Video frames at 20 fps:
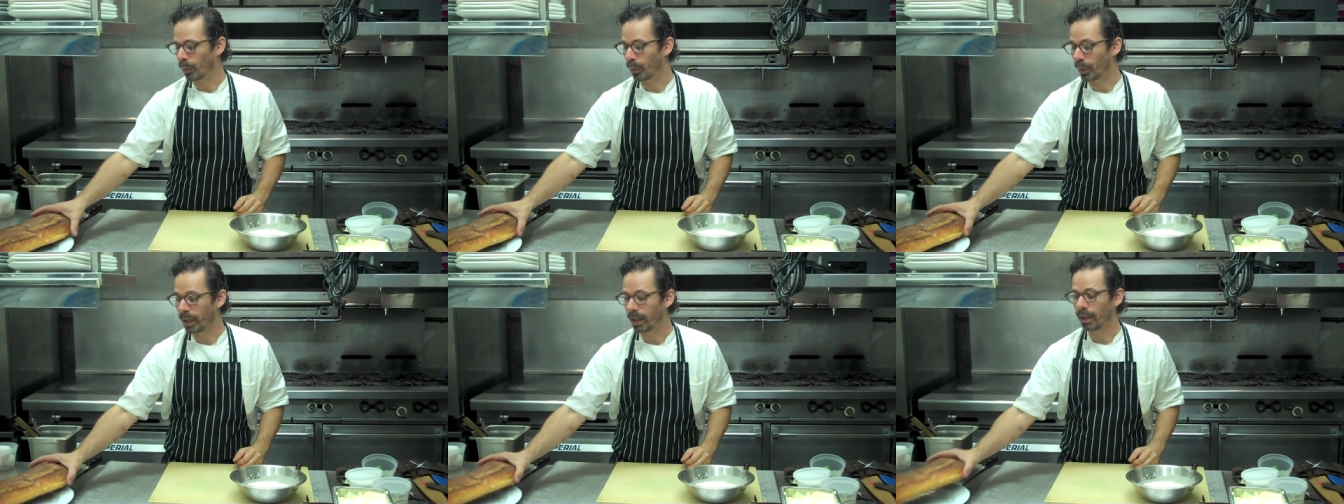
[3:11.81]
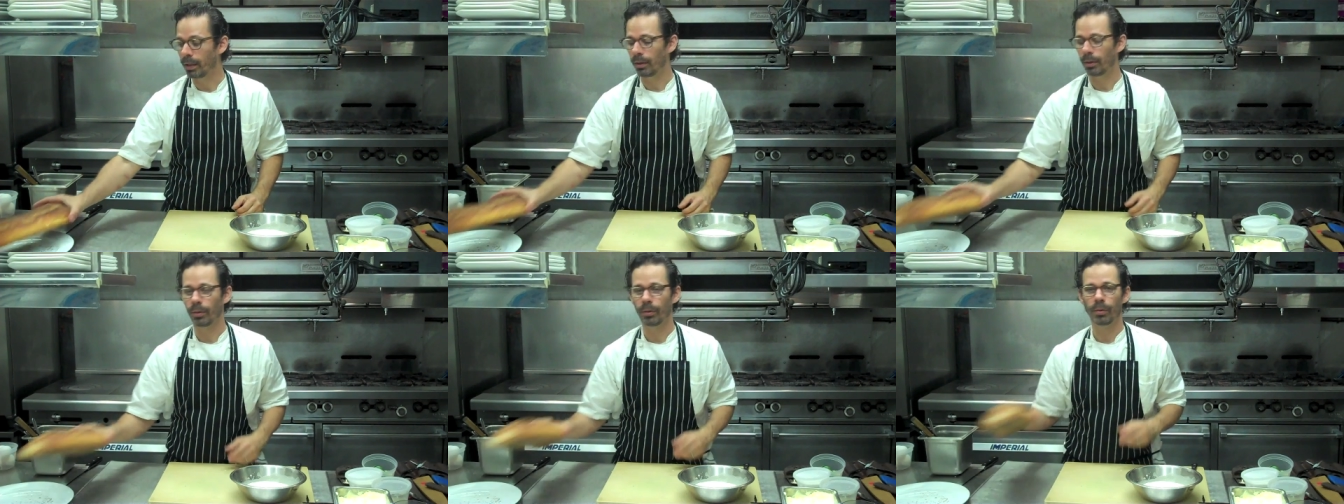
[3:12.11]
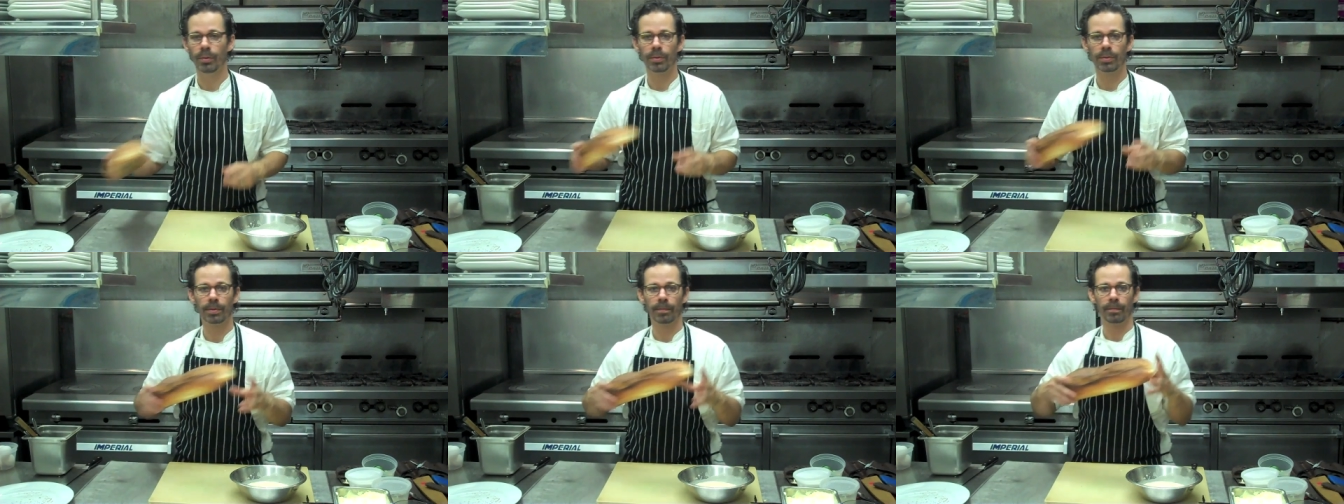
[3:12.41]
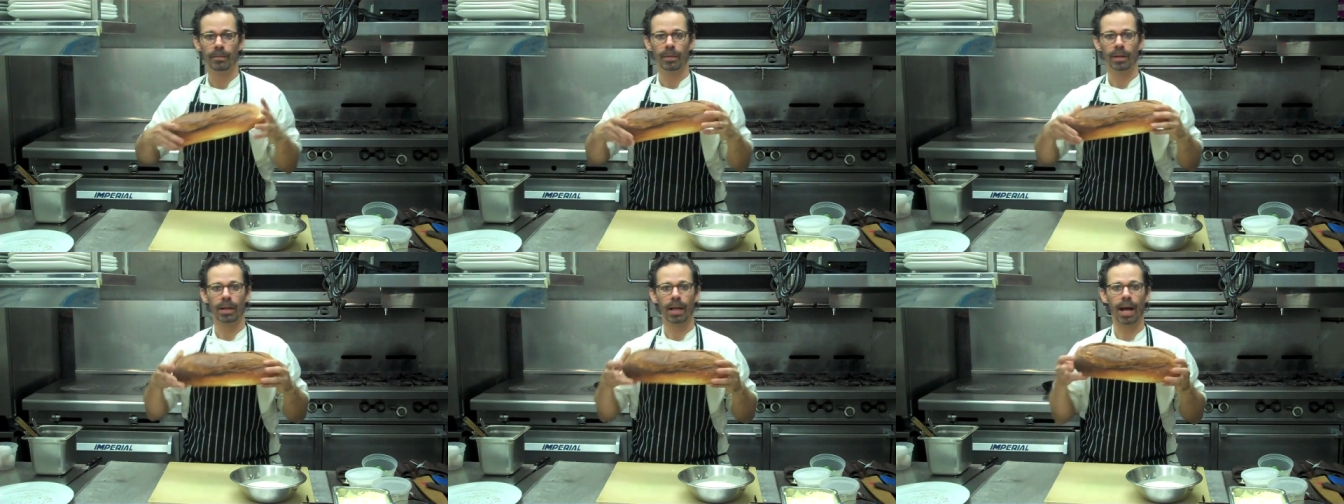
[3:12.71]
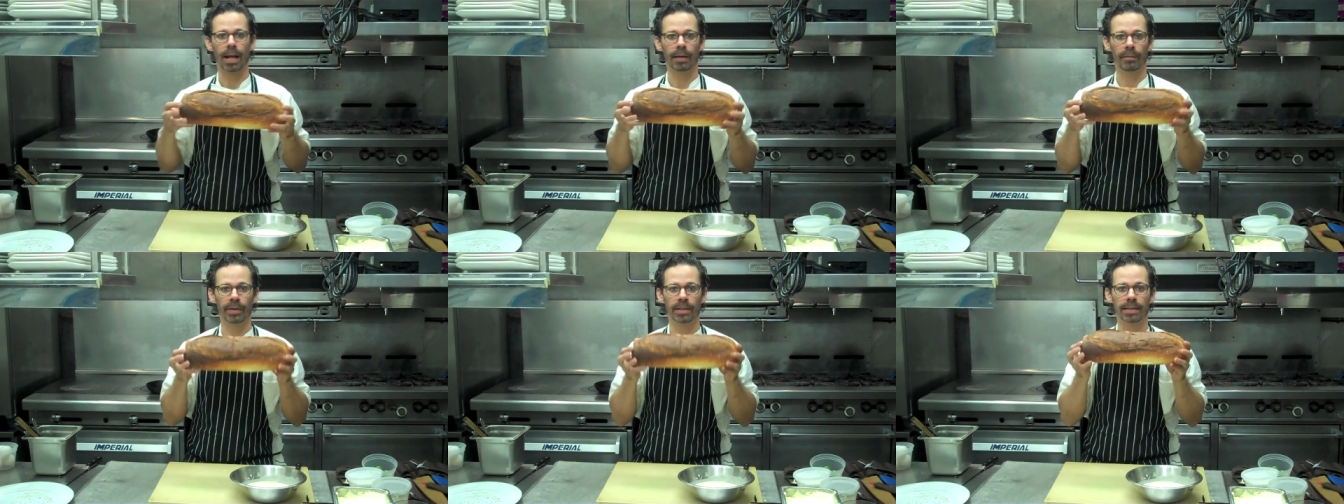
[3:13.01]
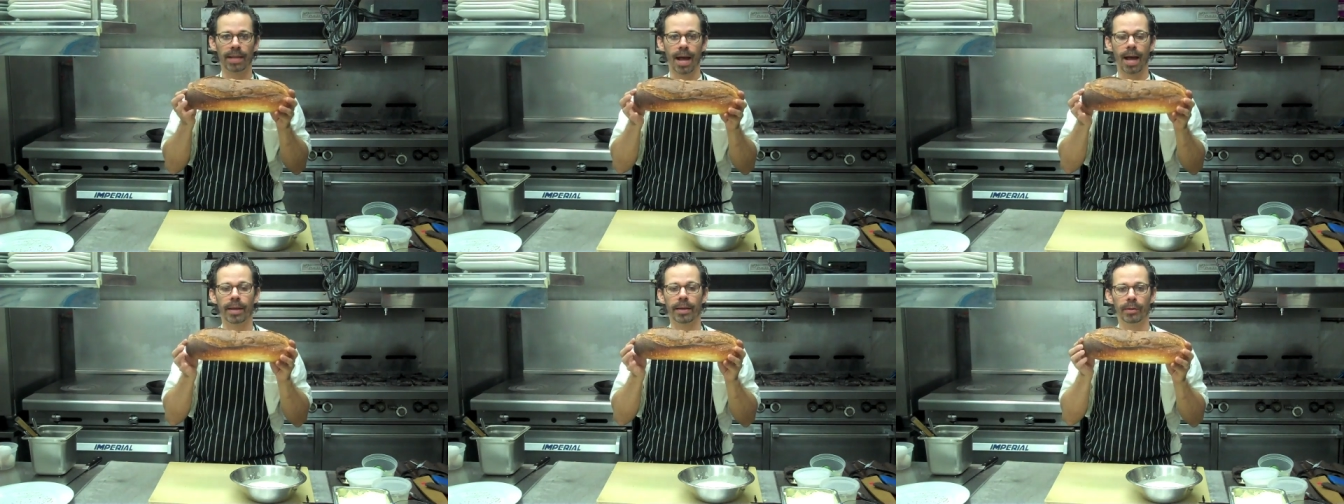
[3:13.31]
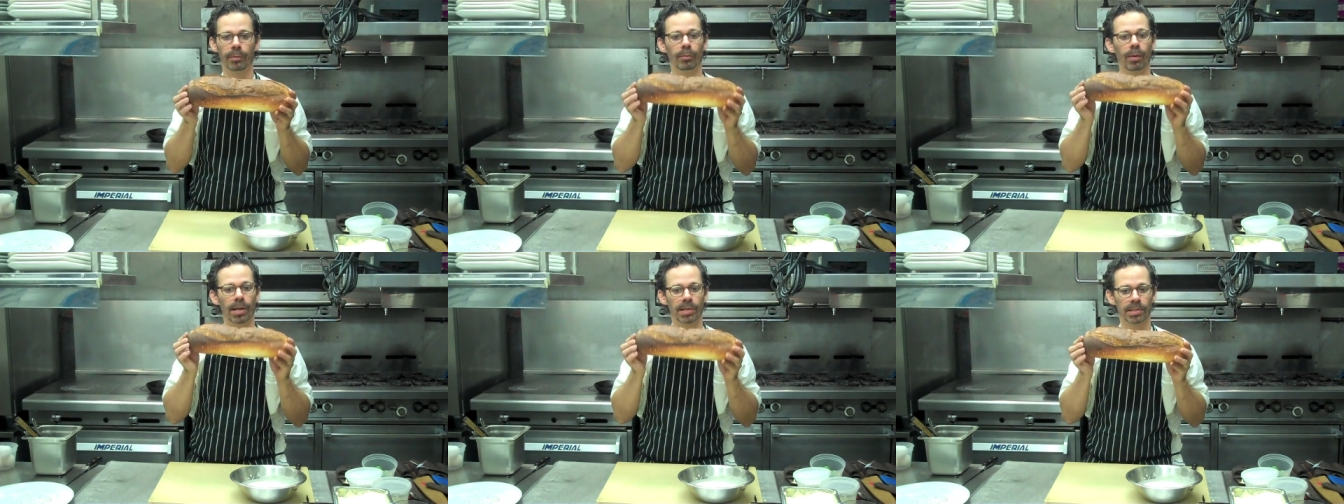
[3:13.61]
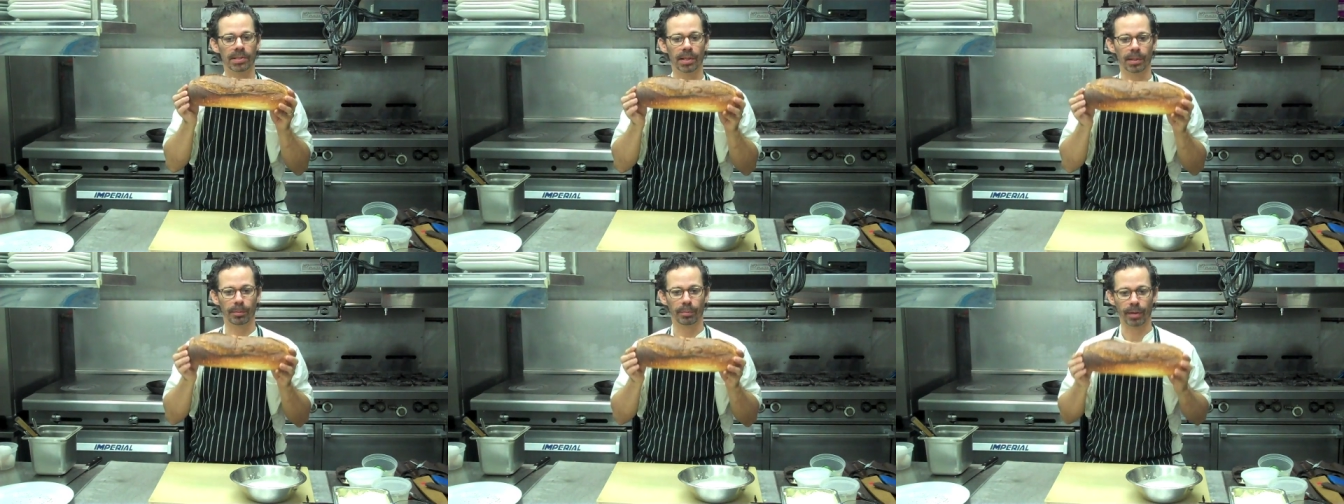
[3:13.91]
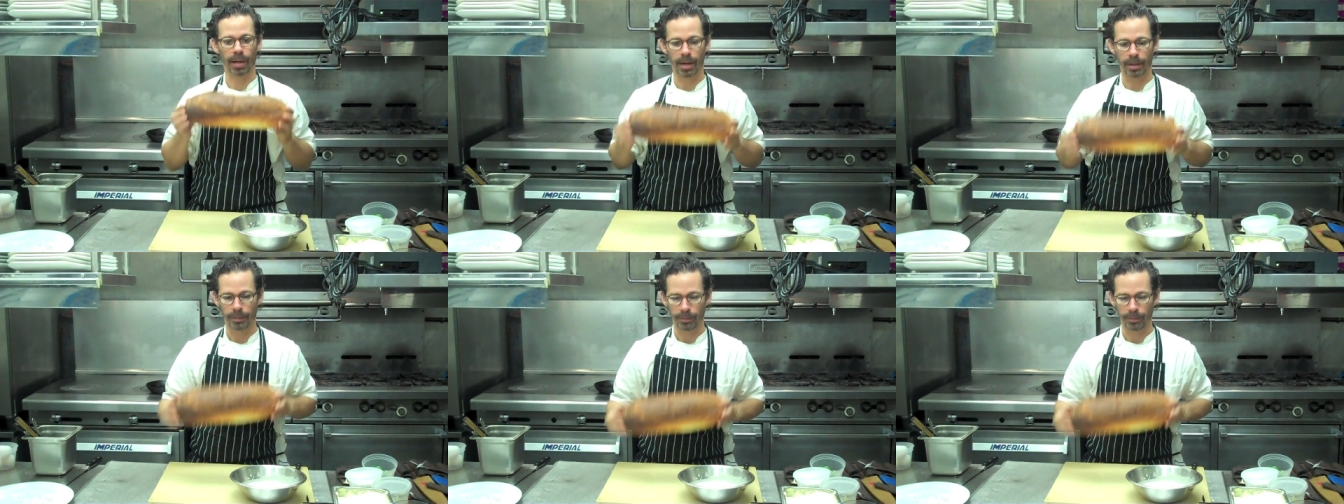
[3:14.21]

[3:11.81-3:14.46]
We use kind of Italian rustic bread.